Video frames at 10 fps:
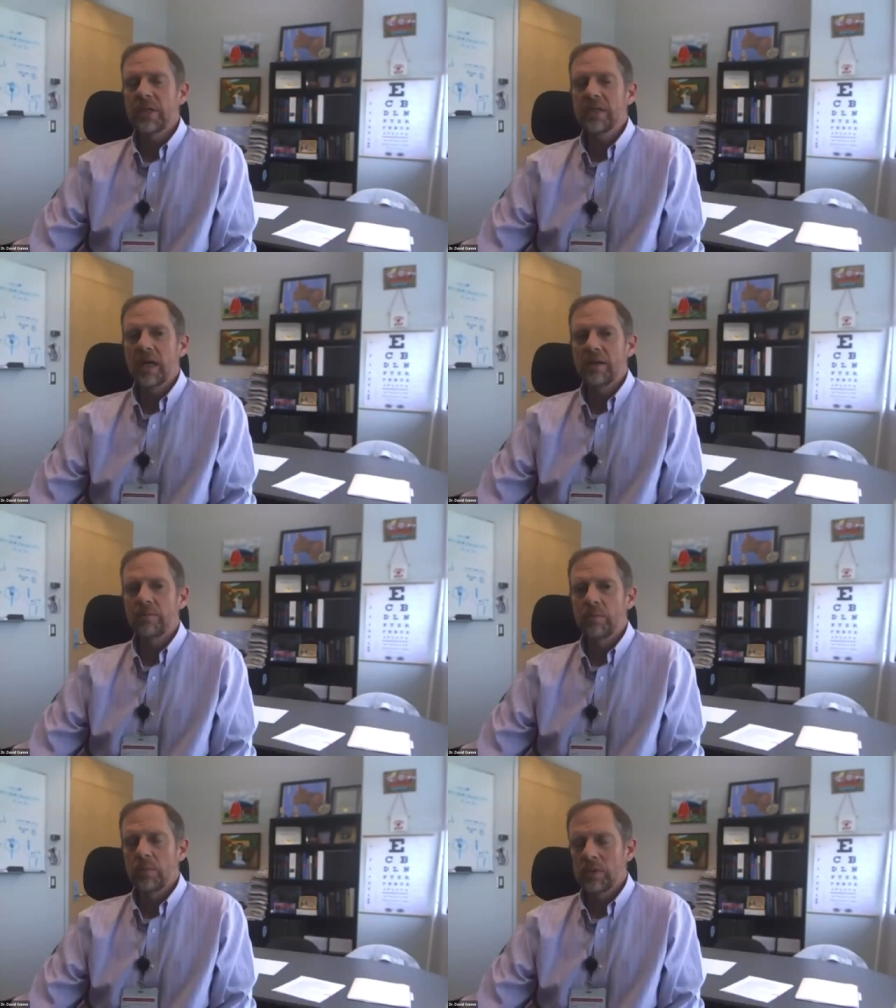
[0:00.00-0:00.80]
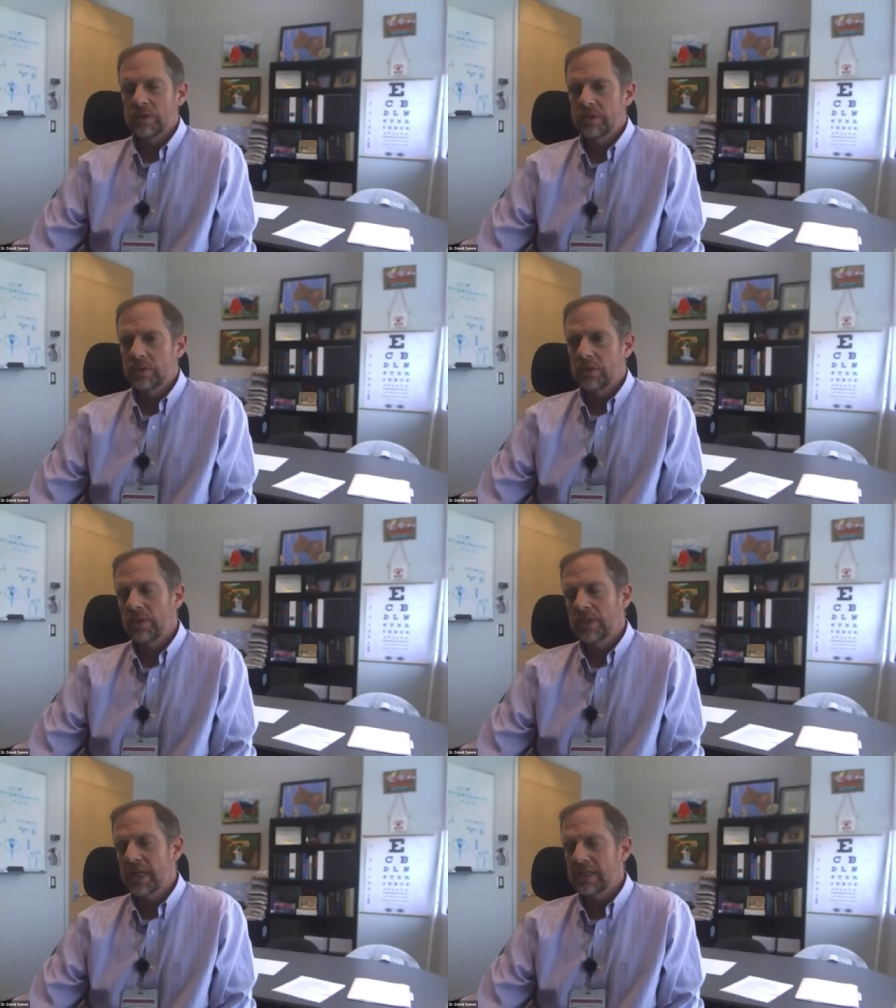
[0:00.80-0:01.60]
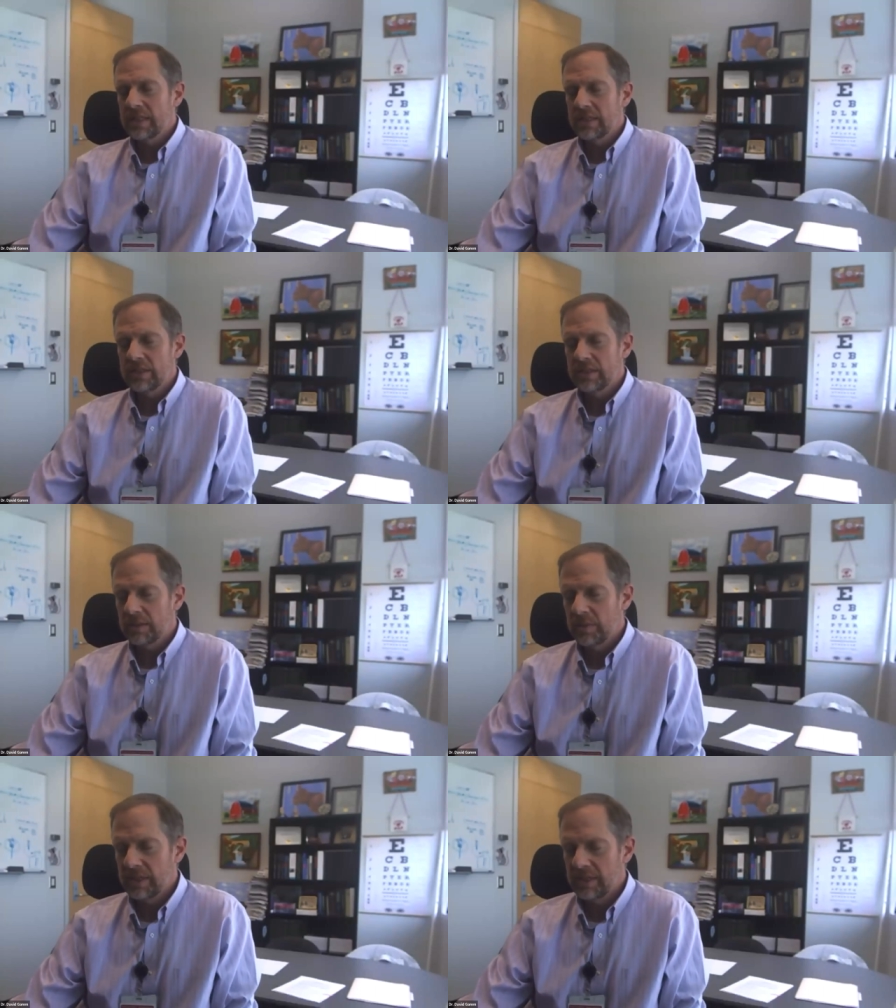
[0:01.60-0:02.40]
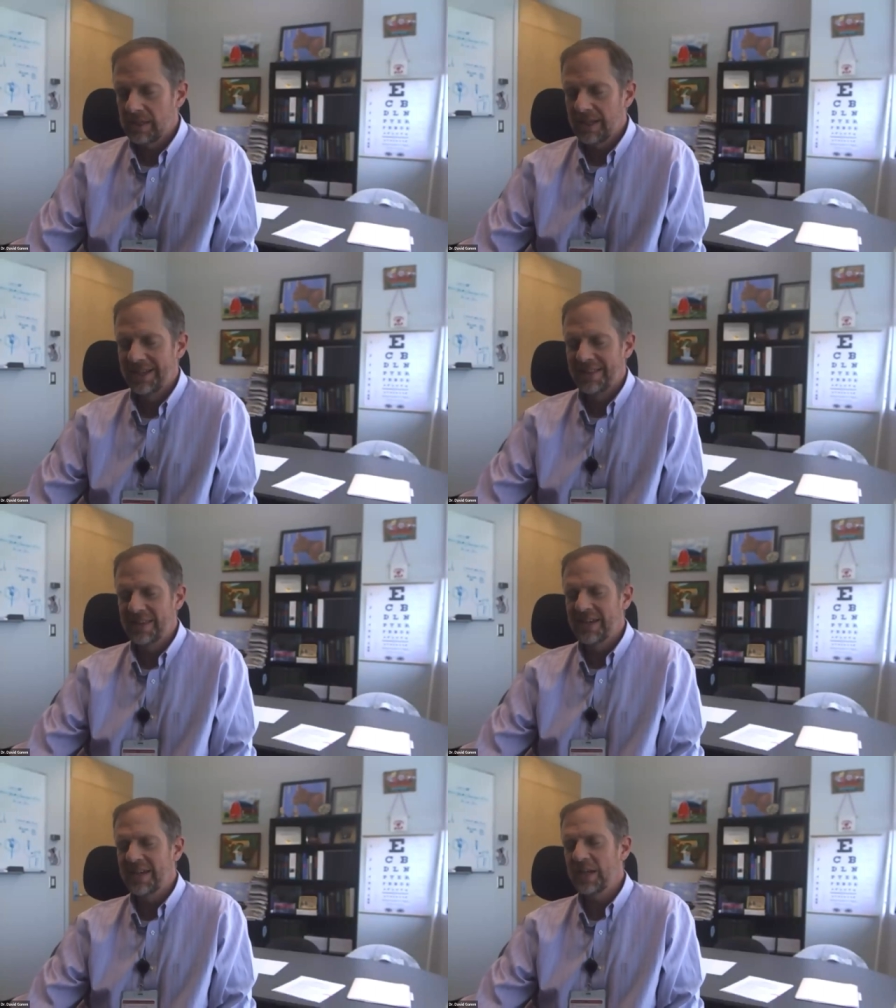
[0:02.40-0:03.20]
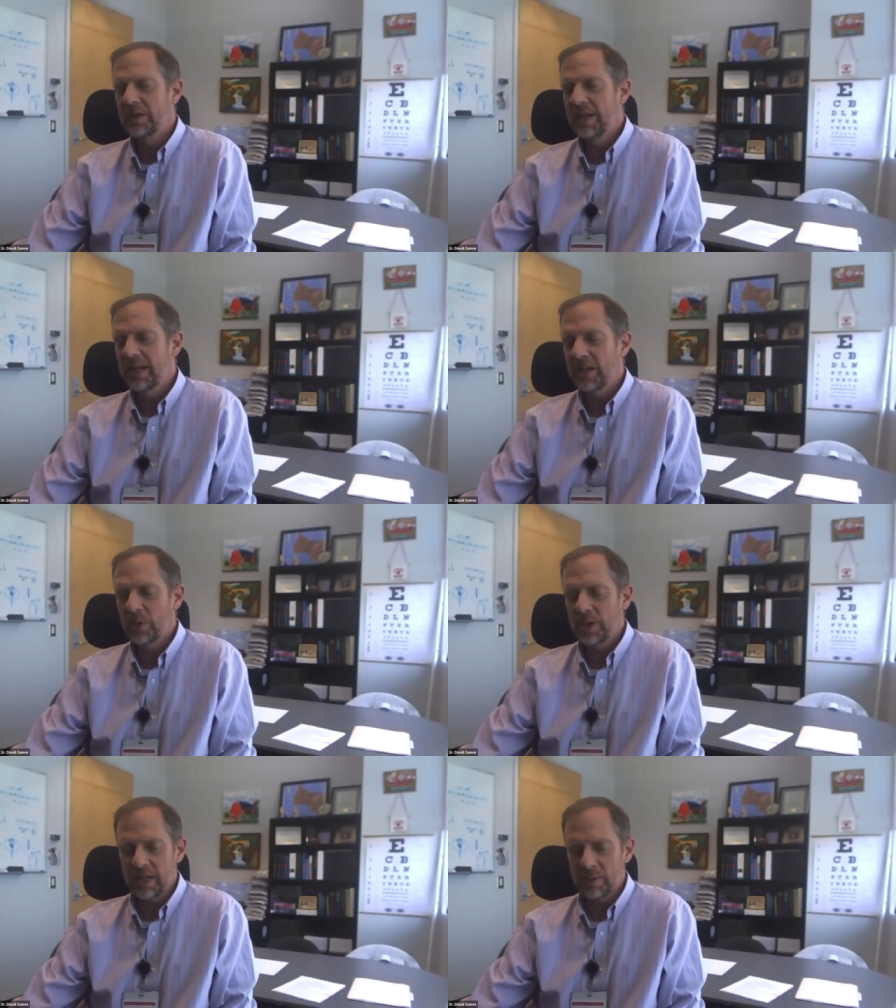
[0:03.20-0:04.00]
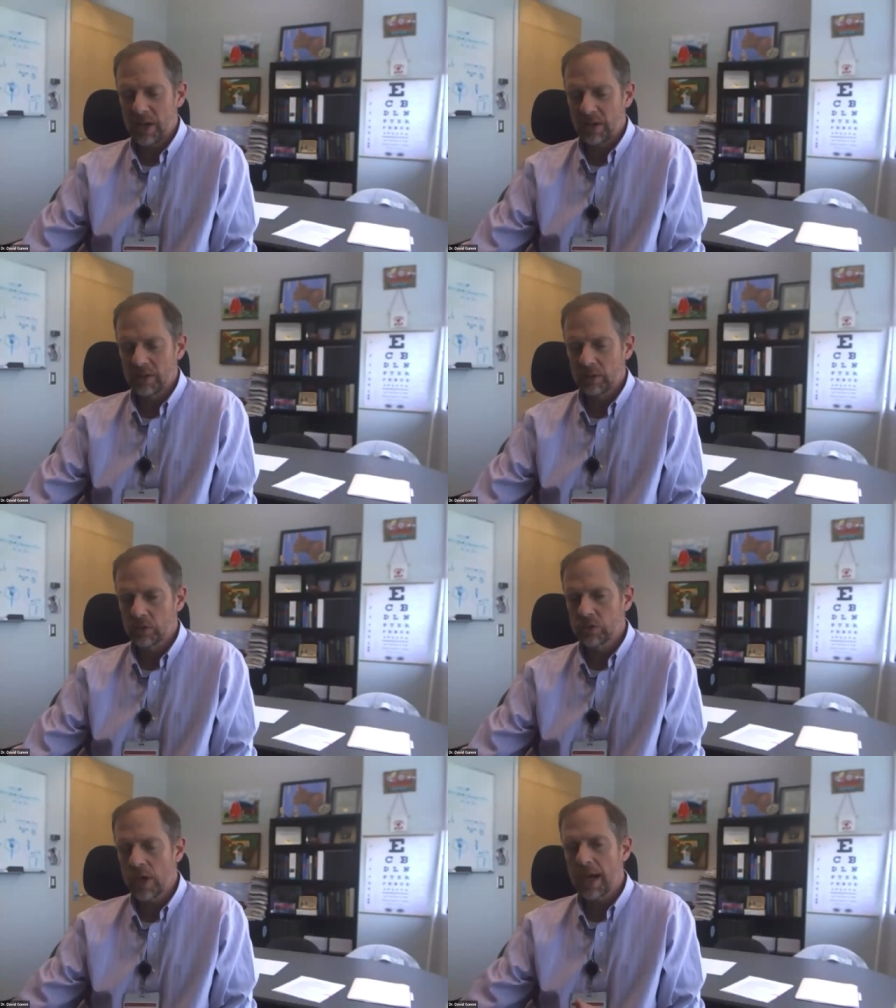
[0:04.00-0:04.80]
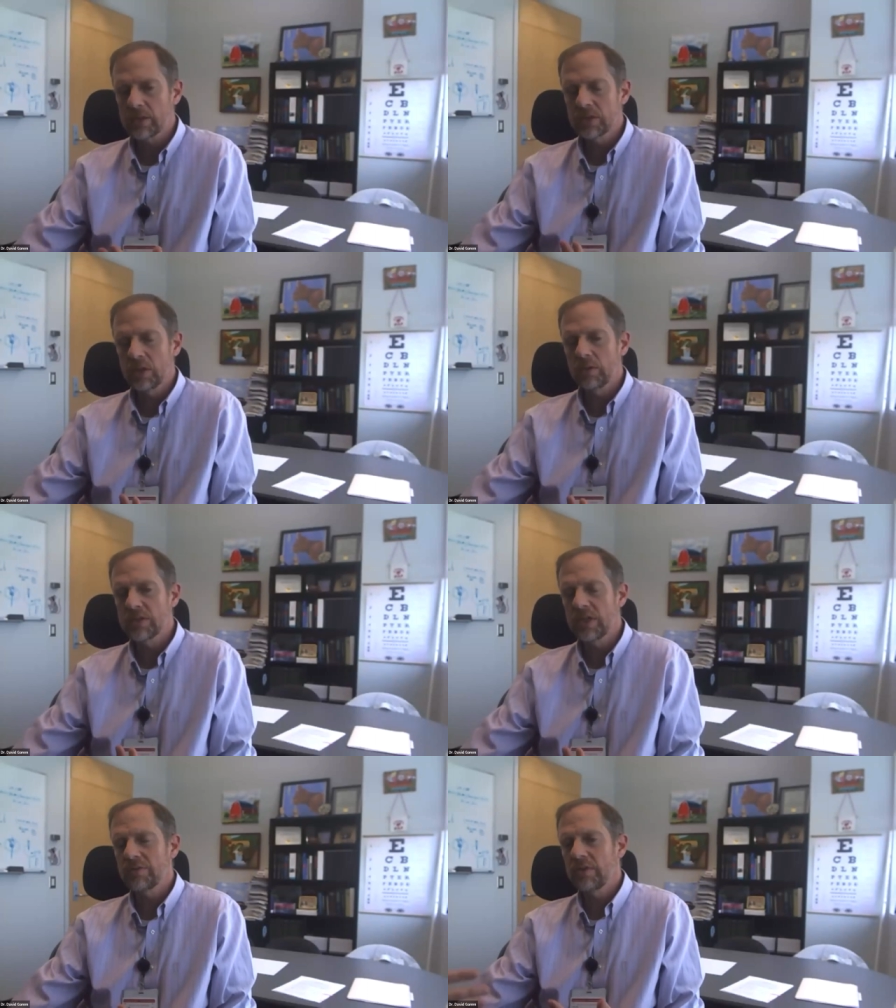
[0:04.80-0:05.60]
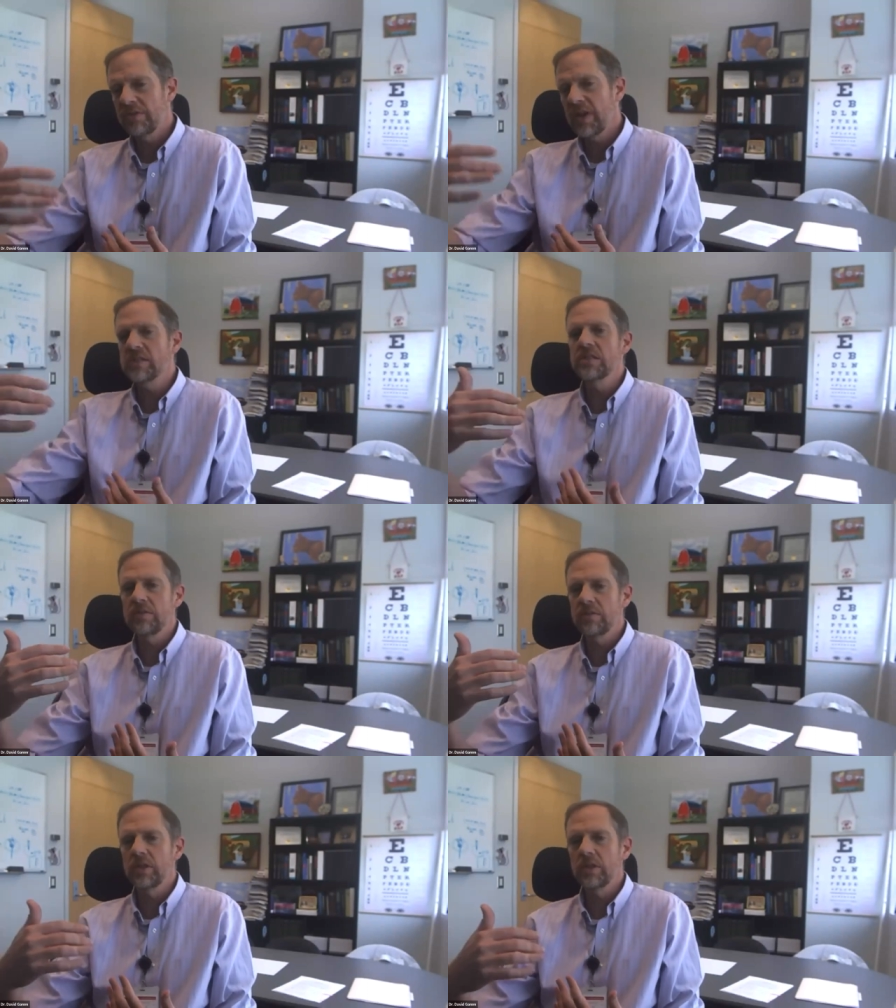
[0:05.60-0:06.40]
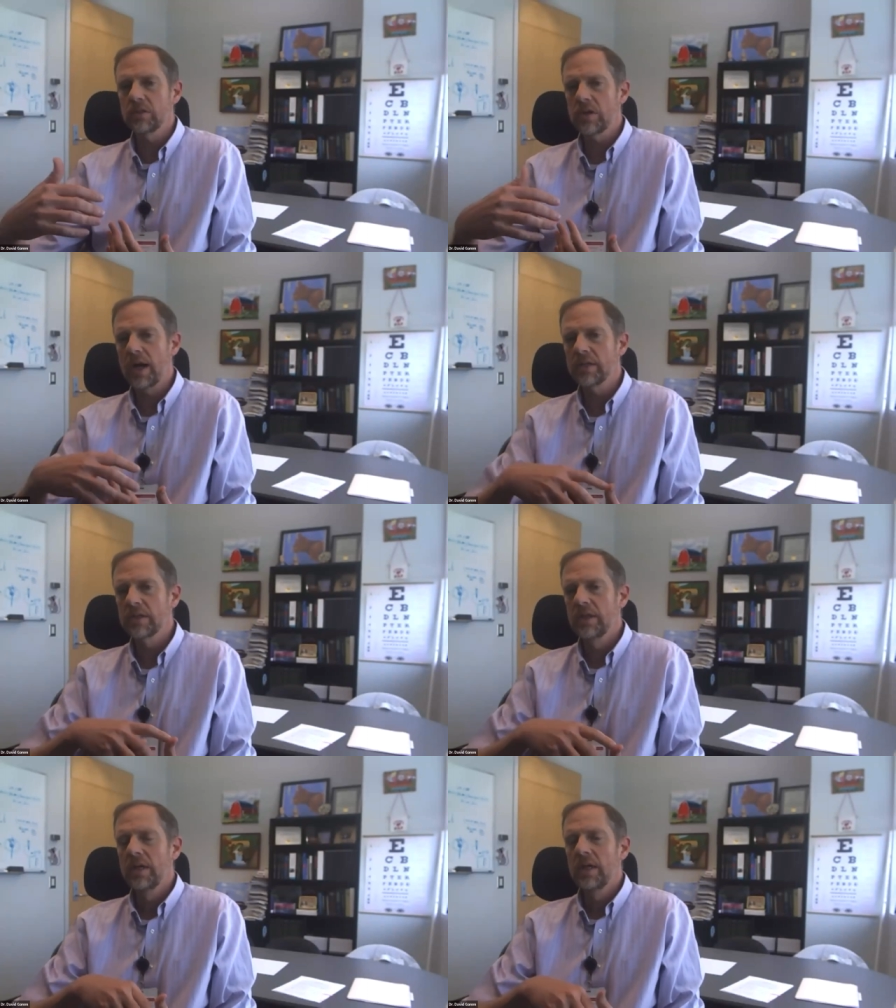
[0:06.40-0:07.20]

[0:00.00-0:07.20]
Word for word: been. Uh, so this gets into some of the, the nitty nitty gritty about clinical trials. So there's different phases of clinical trials.